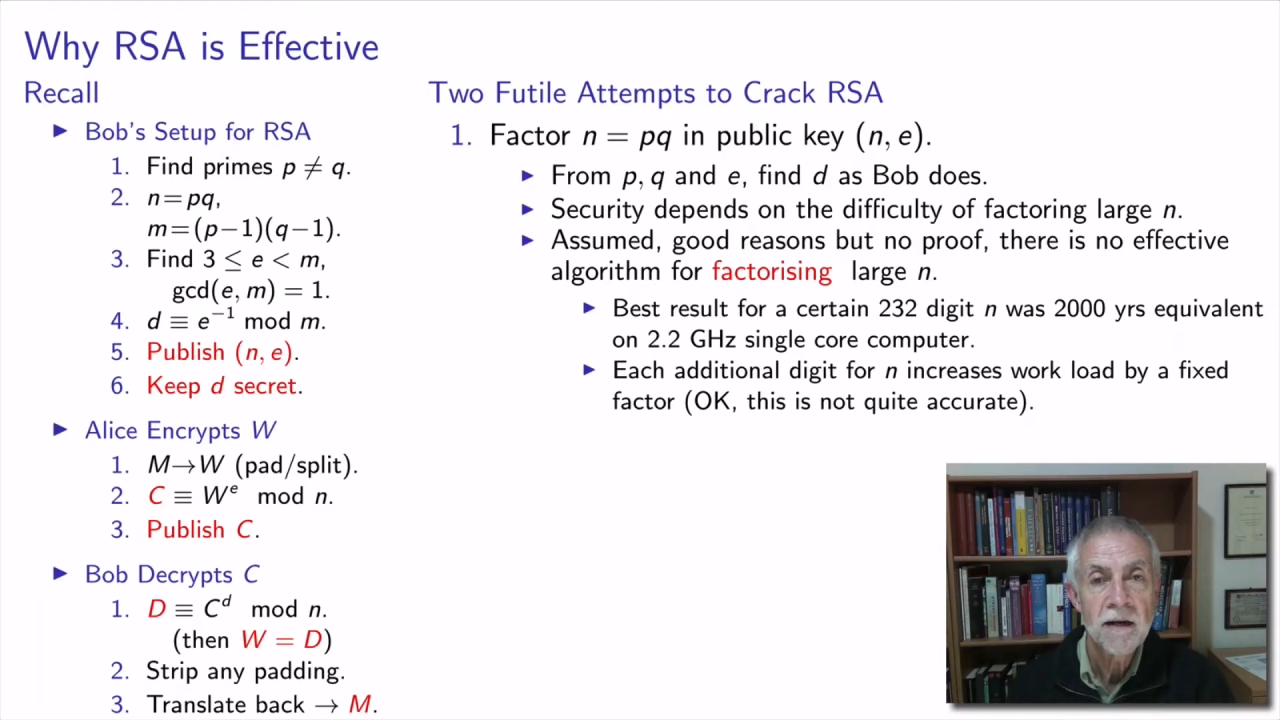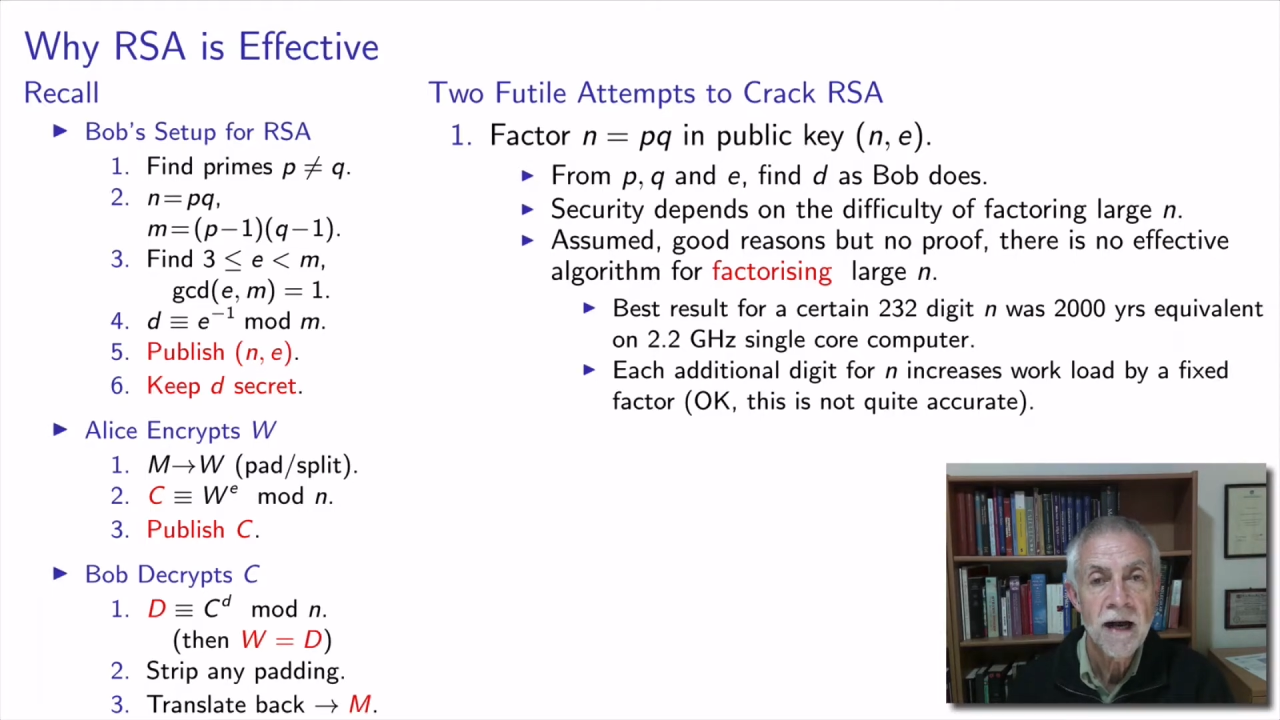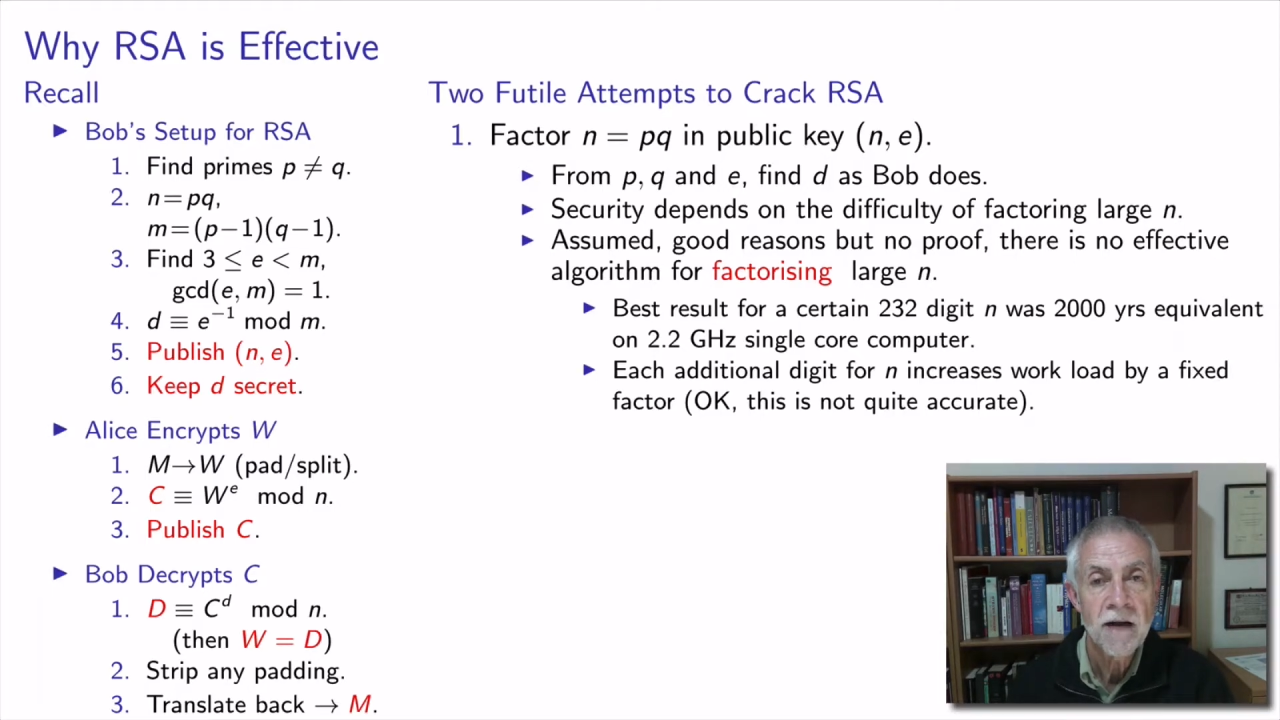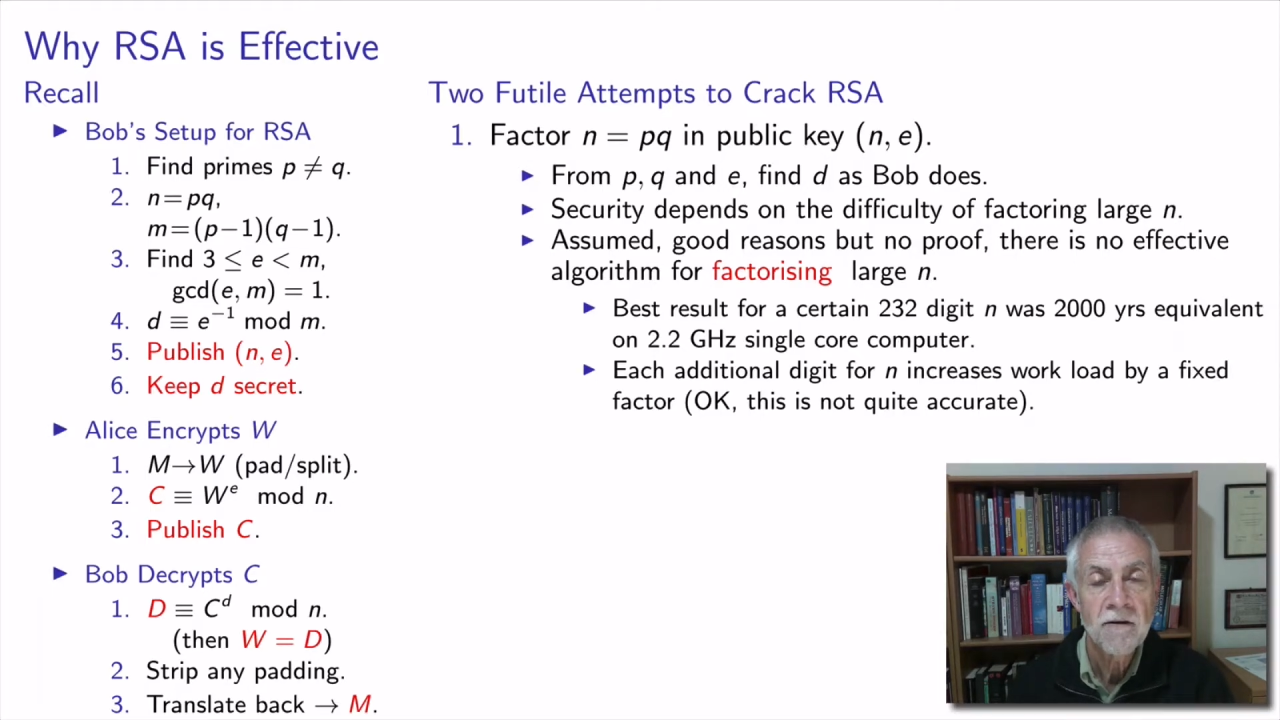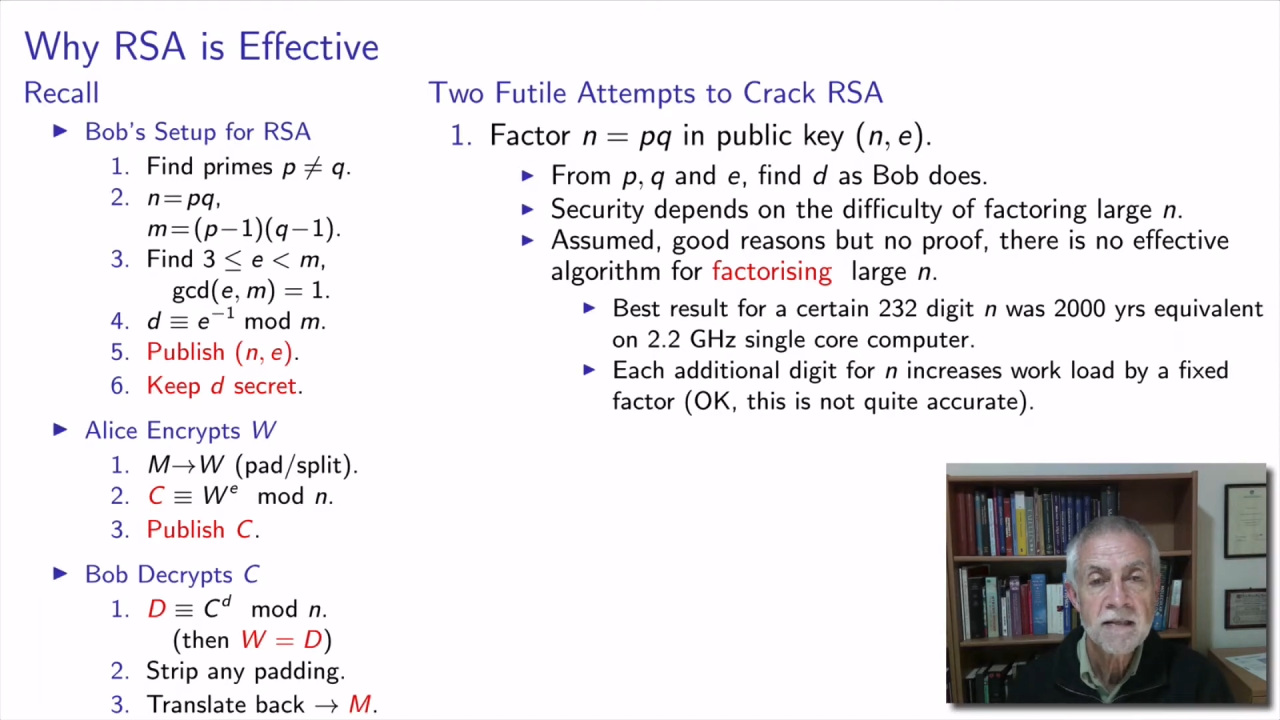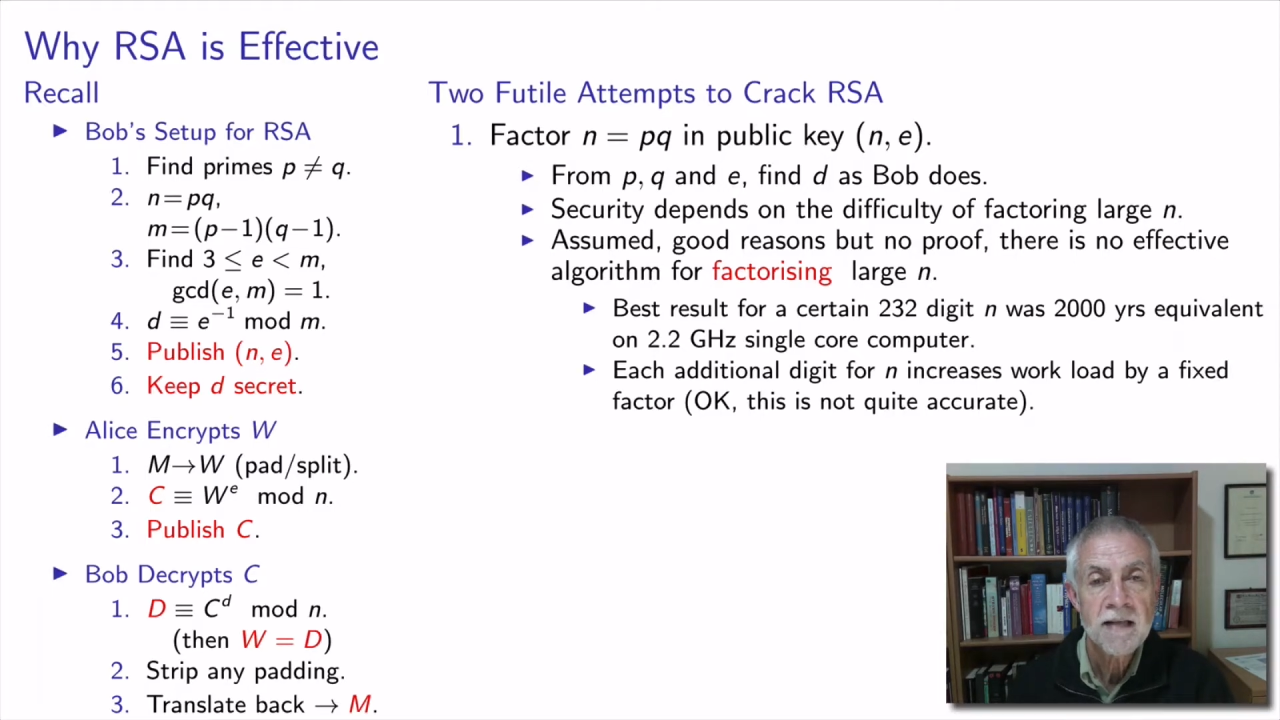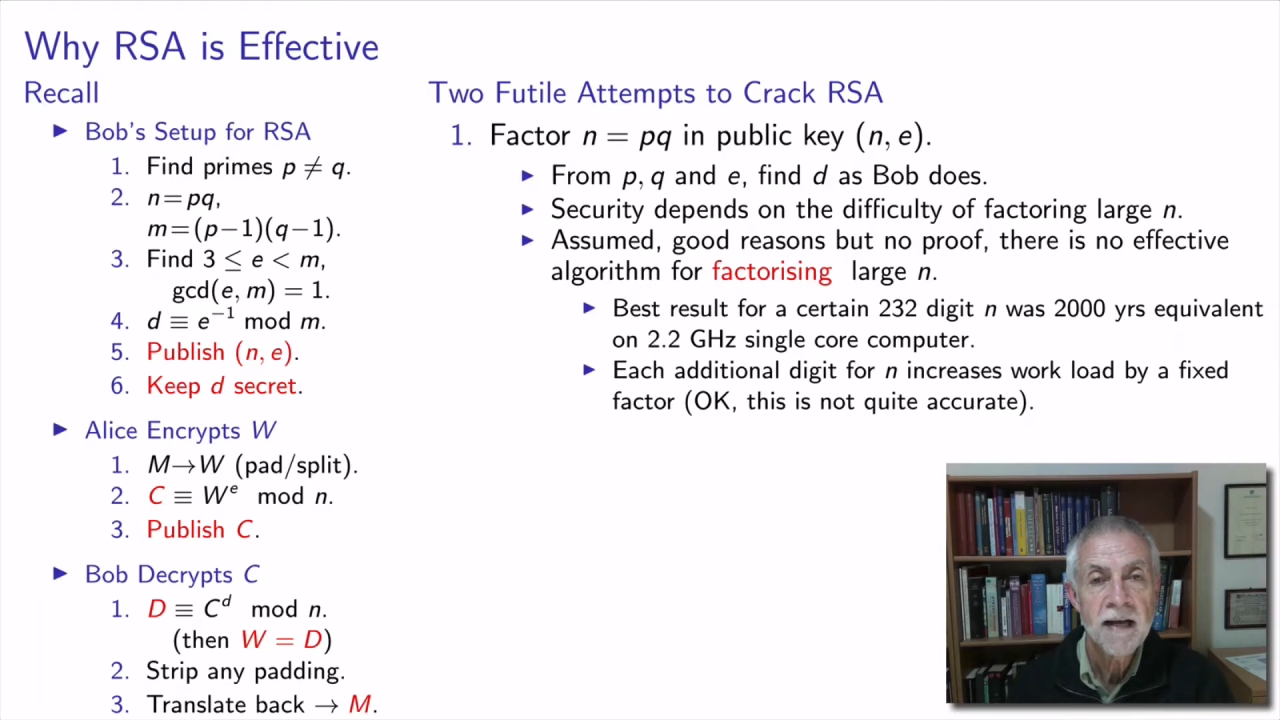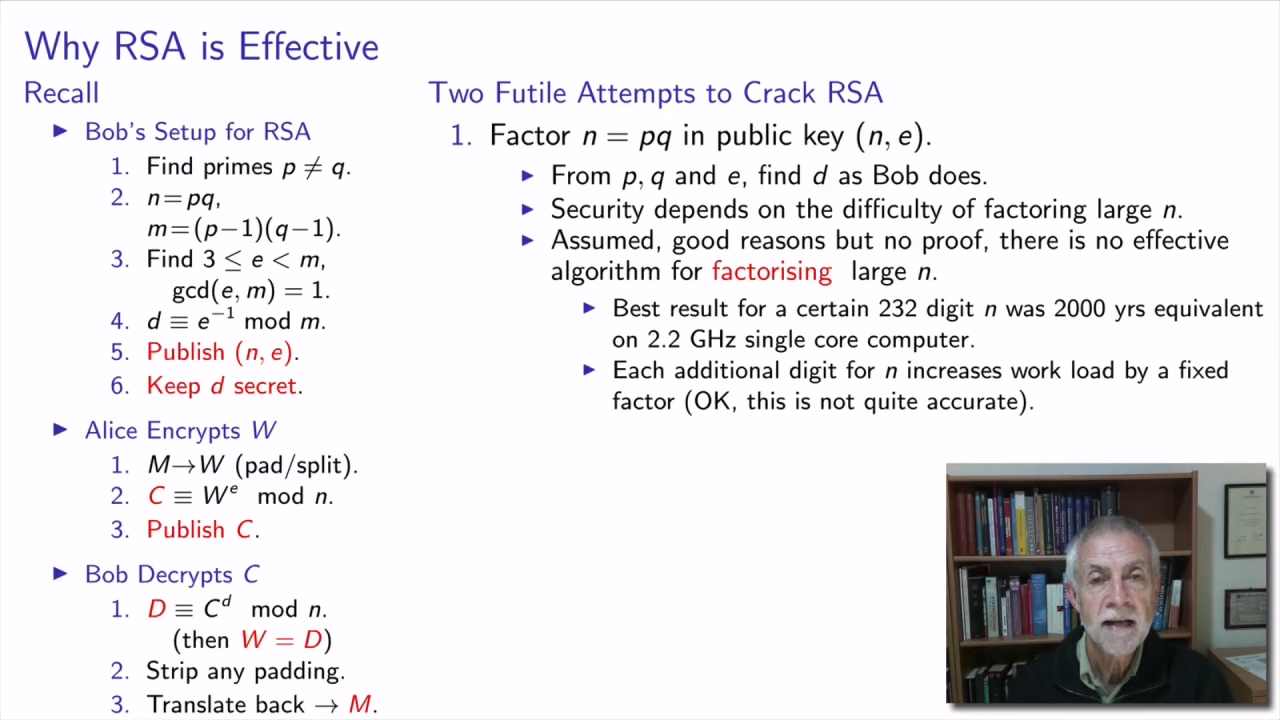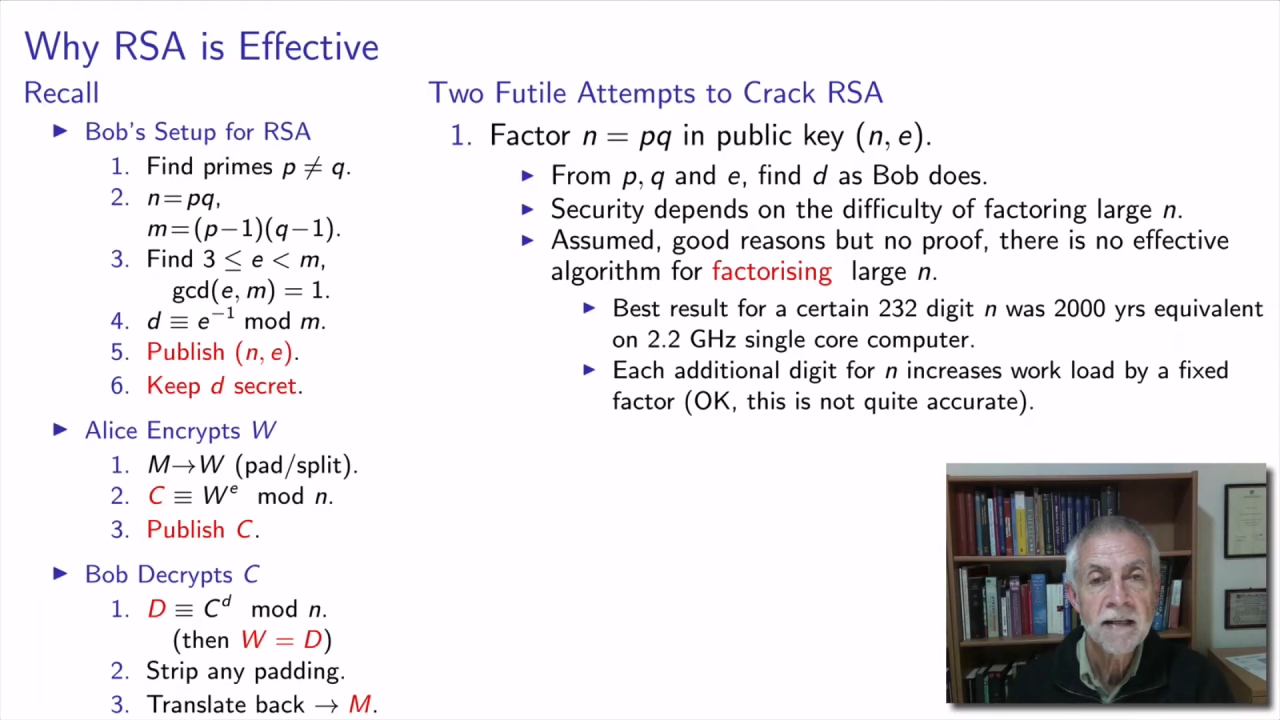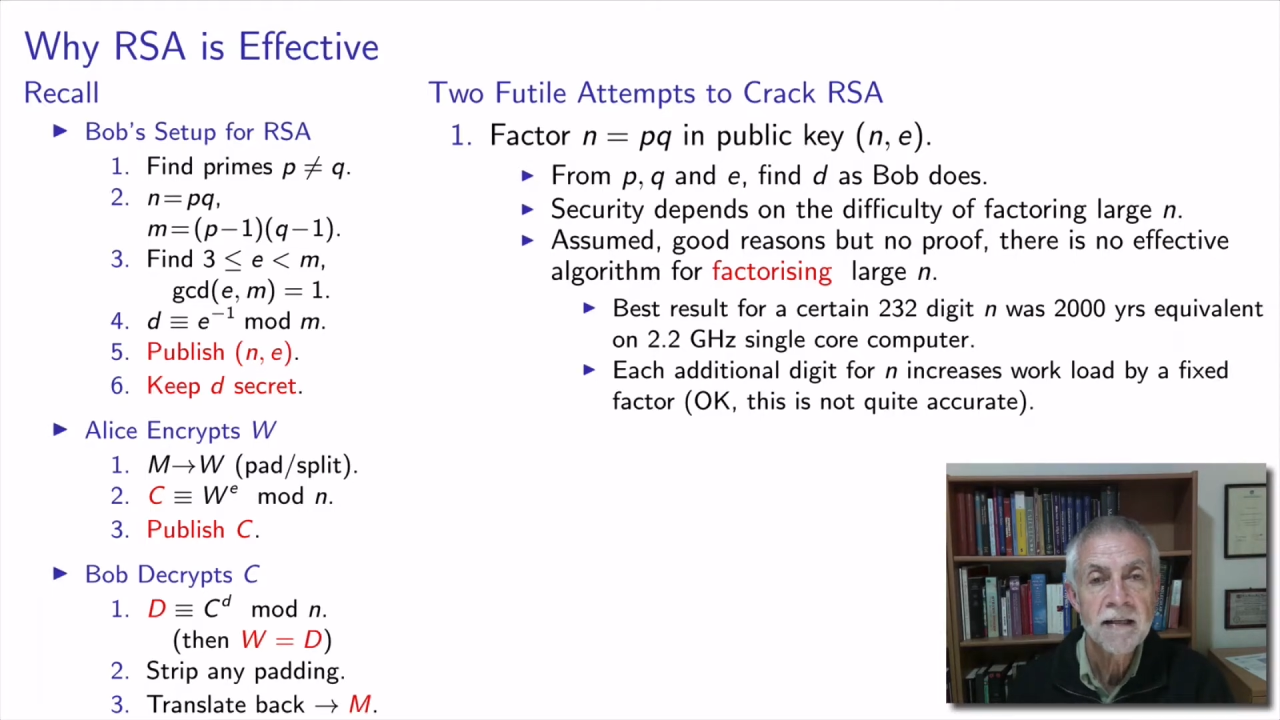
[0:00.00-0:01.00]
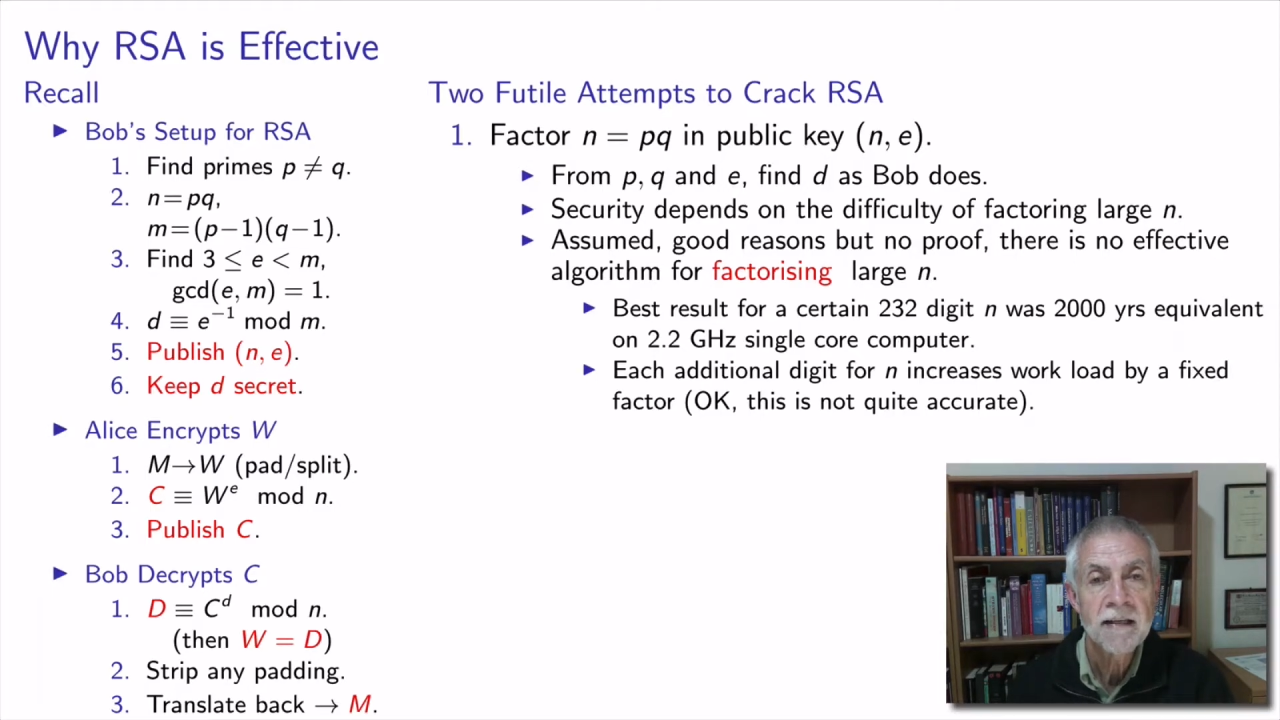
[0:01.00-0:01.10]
RSA.